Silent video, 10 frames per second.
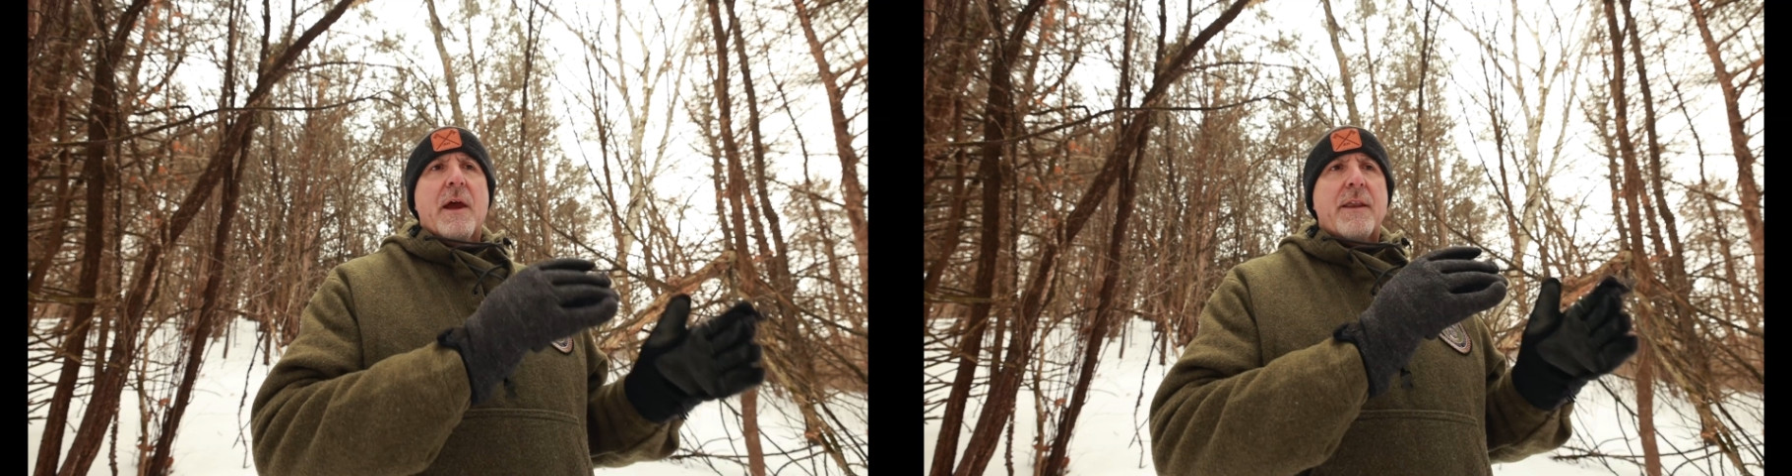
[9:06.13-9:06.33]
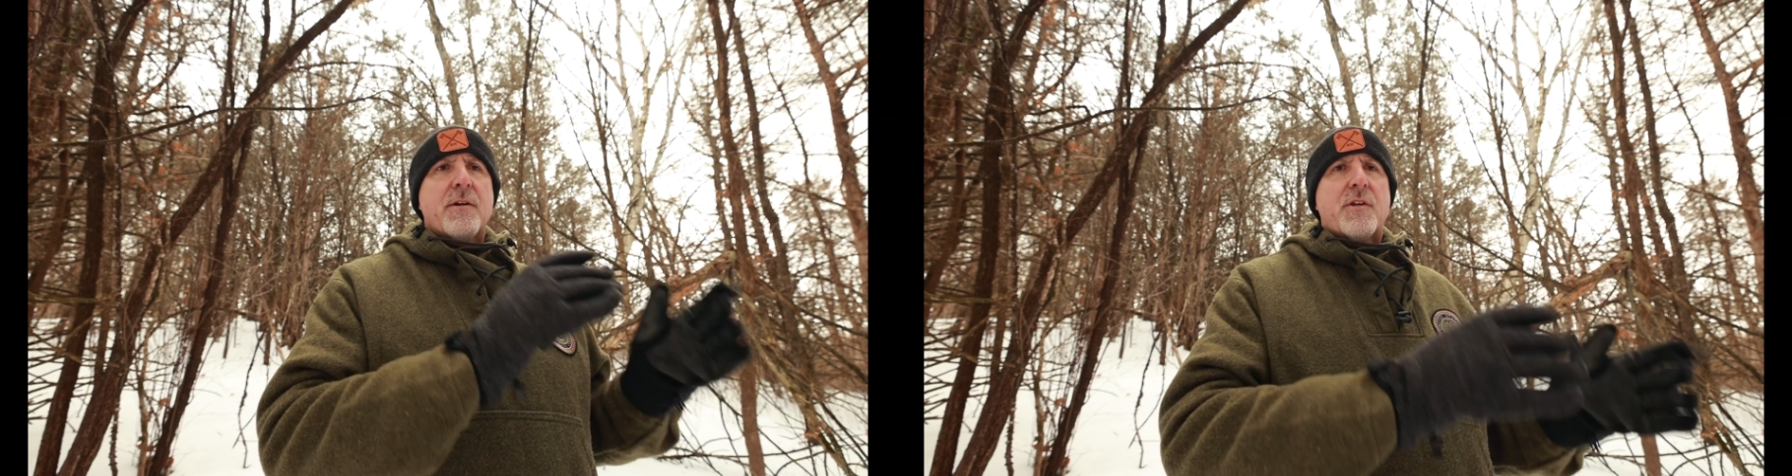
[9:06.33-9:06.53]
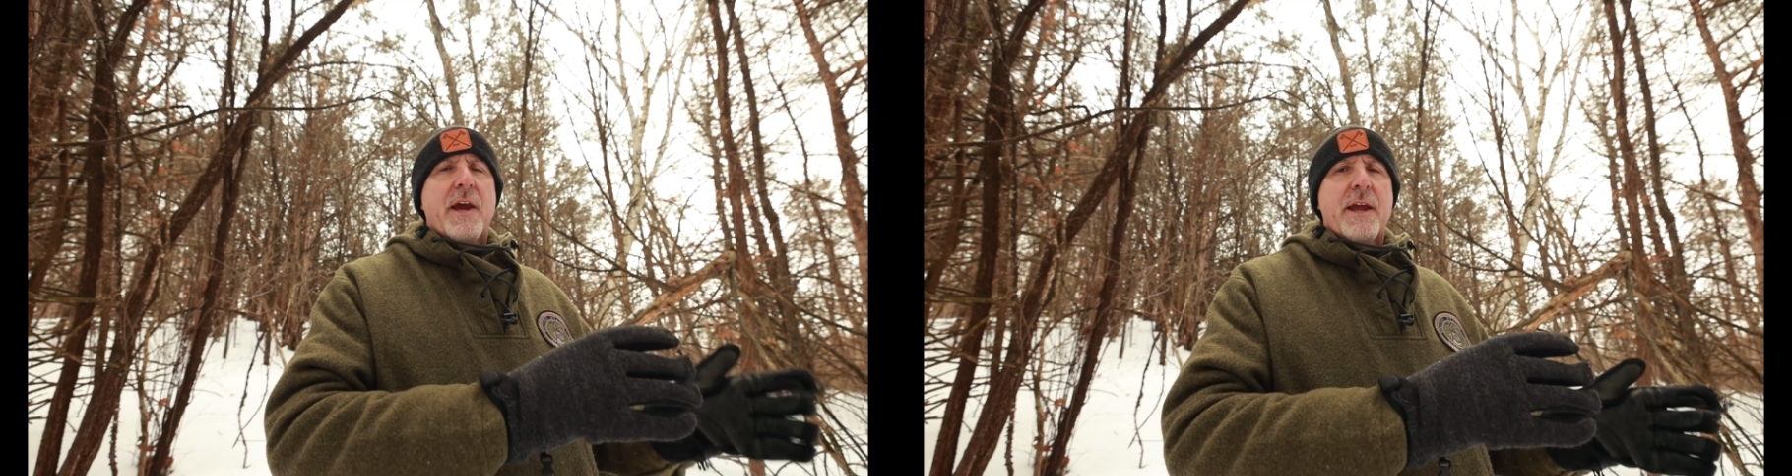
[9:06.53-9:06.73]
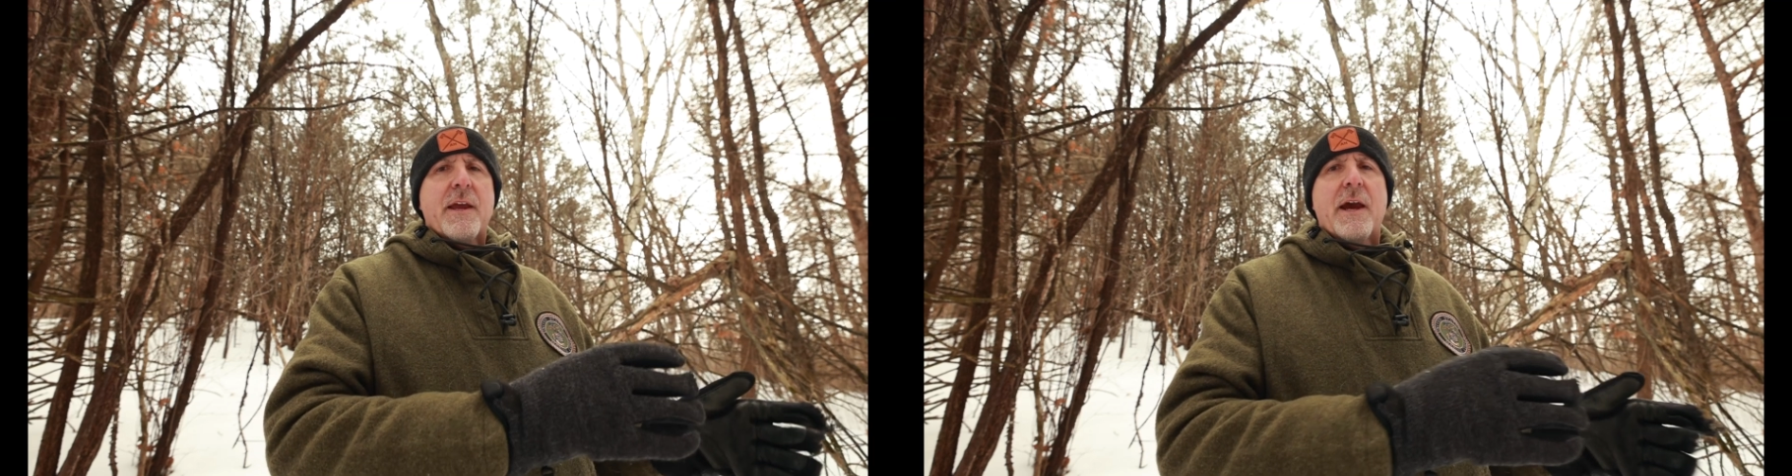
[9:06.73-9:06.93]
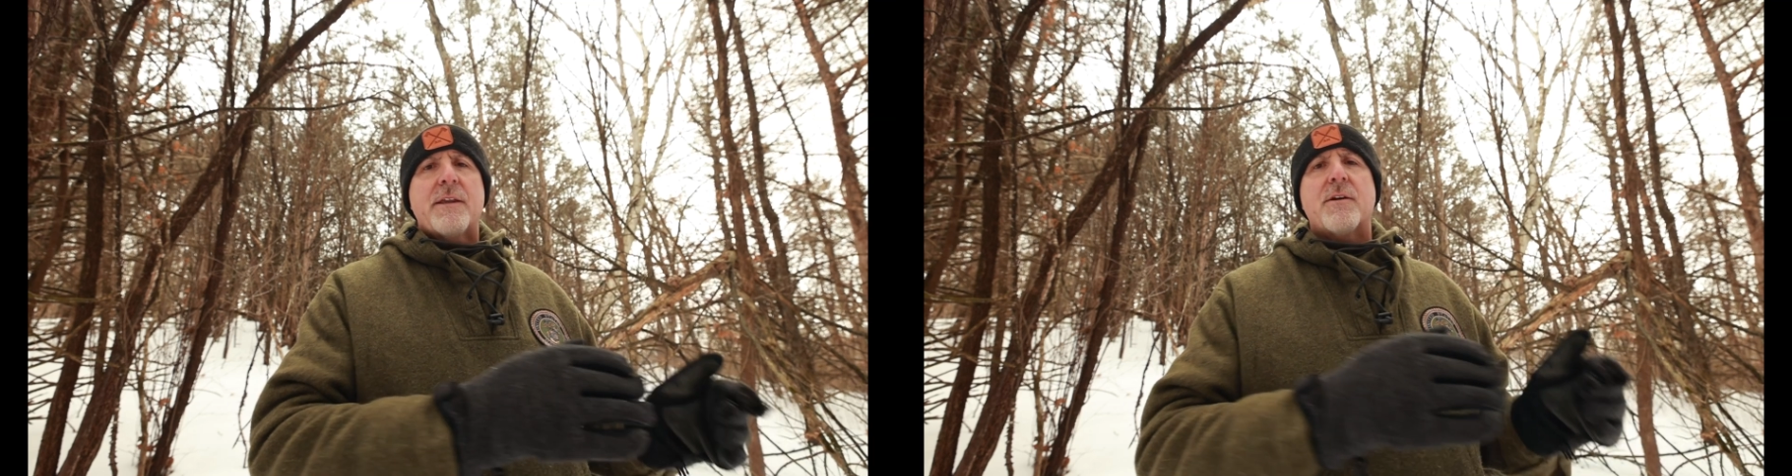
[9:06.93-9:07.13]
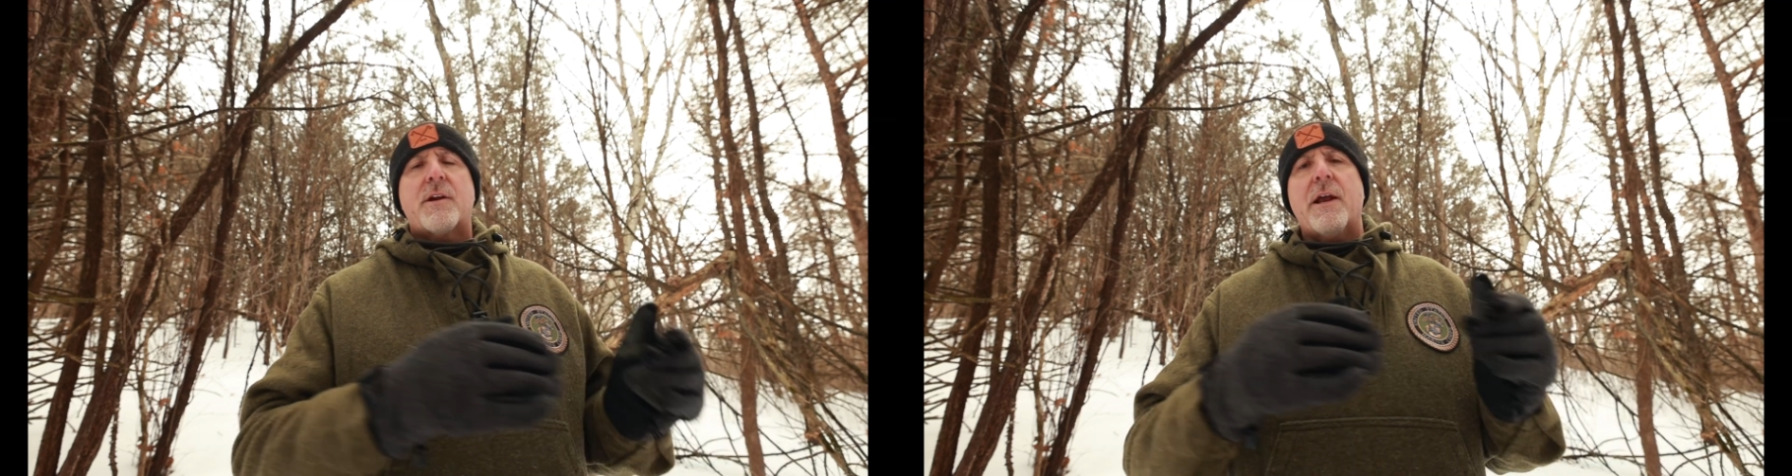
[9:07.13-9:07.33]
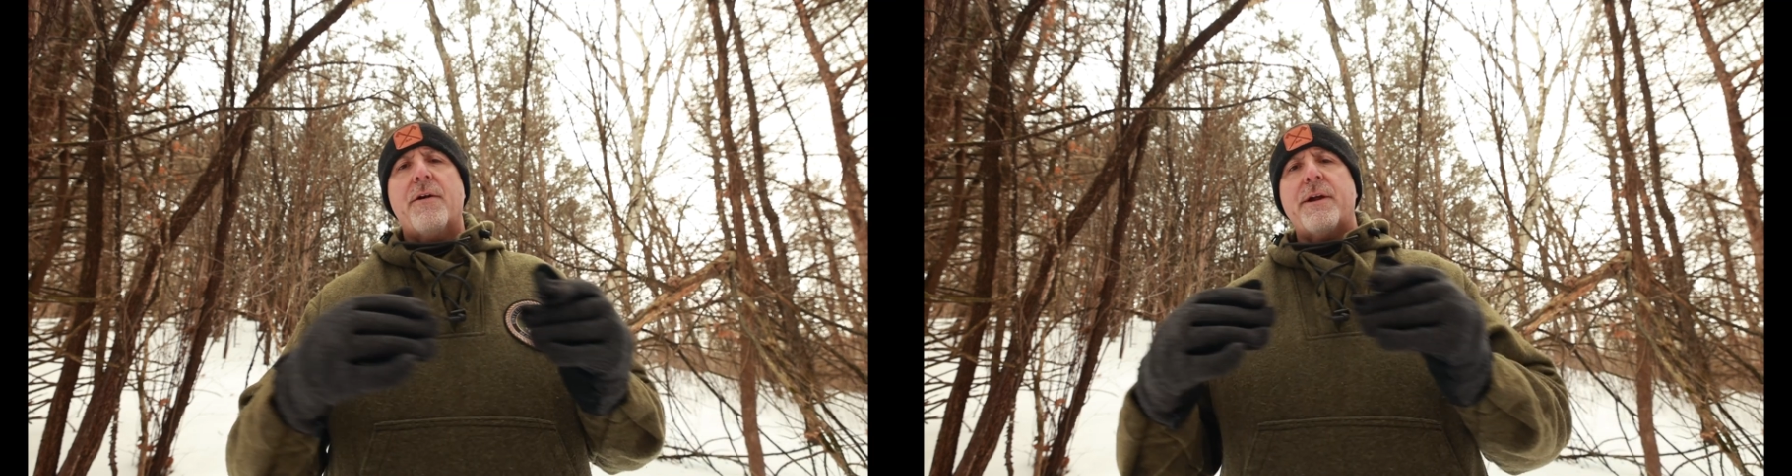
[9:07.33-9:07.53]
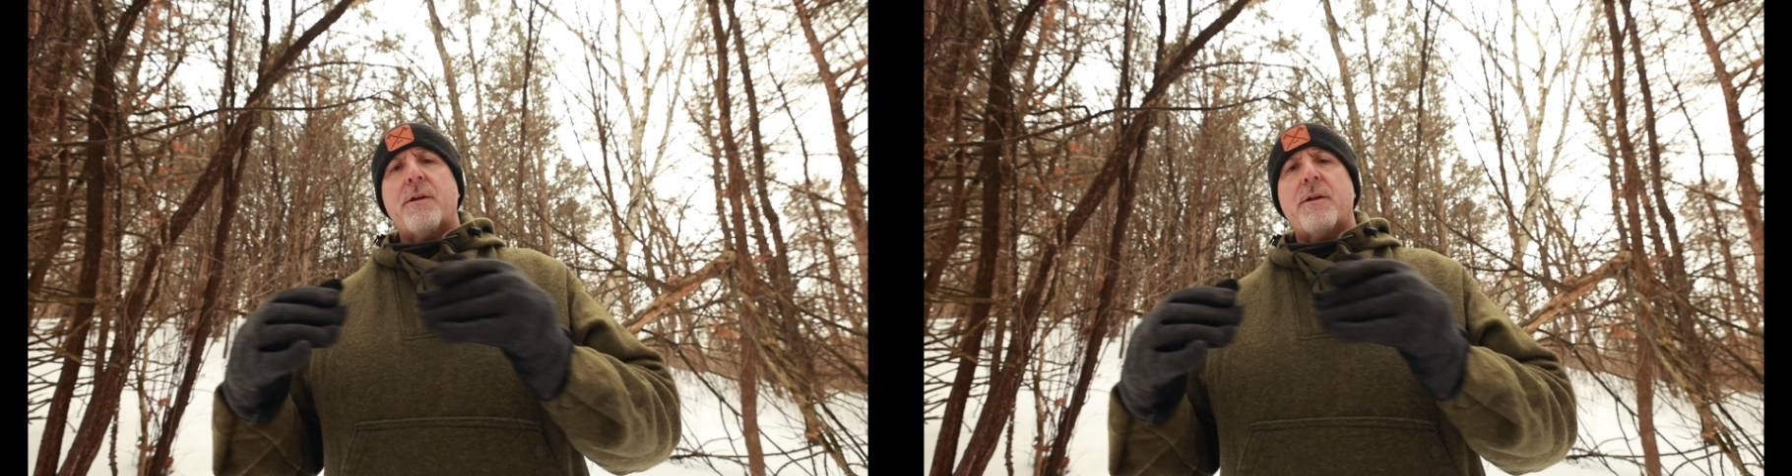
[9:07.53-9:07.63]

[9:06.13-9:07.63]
and you take that and you carry